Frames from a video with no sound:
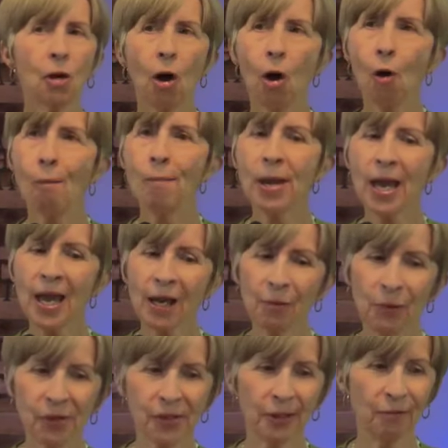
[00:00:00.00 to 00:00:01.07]
his whole
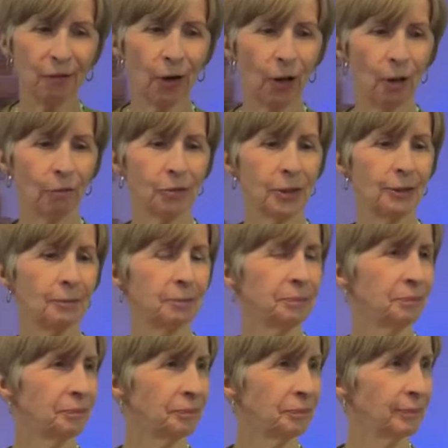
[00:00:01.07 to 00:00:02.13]
being was involved.